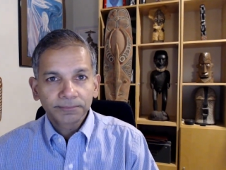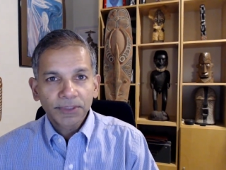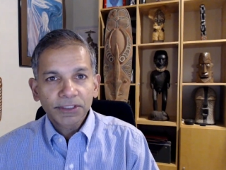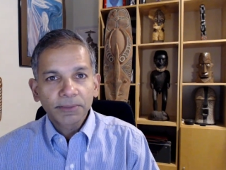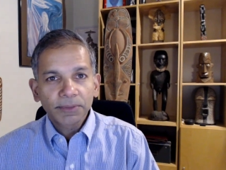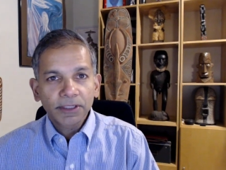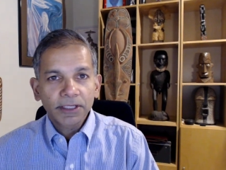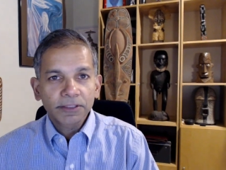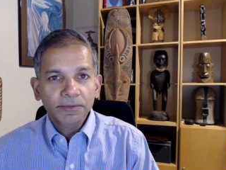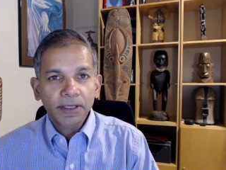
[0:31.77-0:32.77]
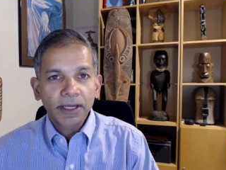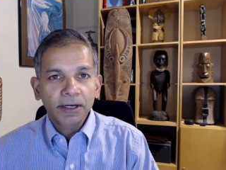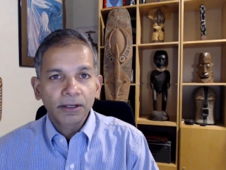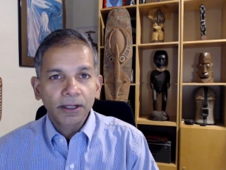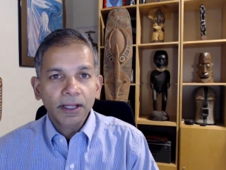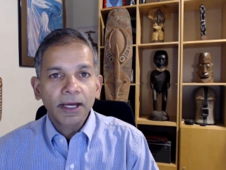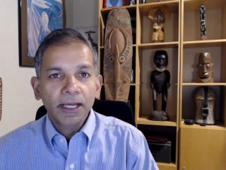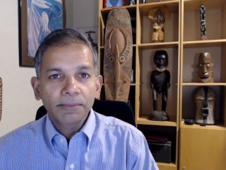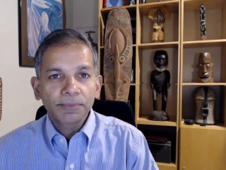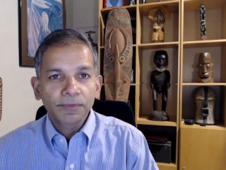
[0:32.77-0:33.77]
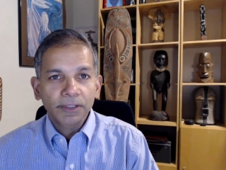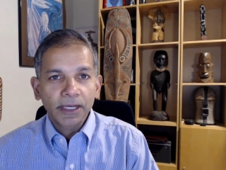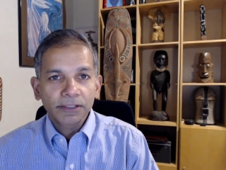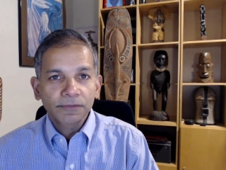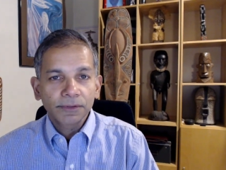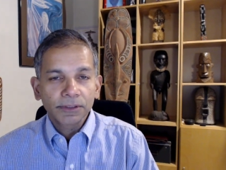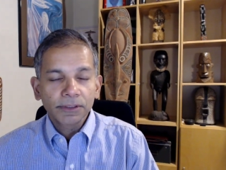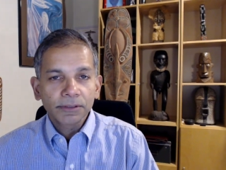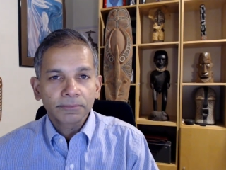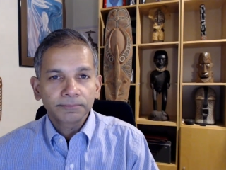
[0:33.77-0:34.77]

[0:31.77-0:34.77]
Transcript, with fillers: This is something that has had a lot of hype over the last few years.